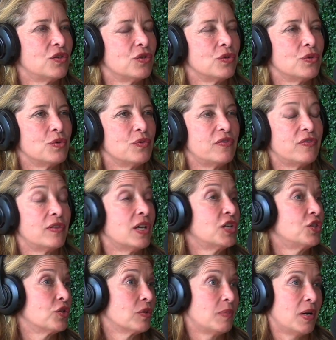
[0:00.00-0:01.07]
to
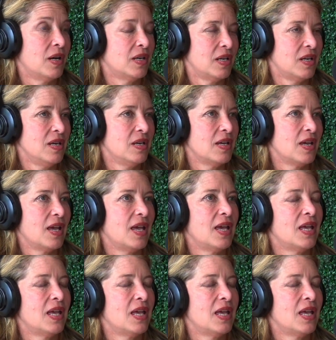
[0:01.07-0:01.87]
flood your body.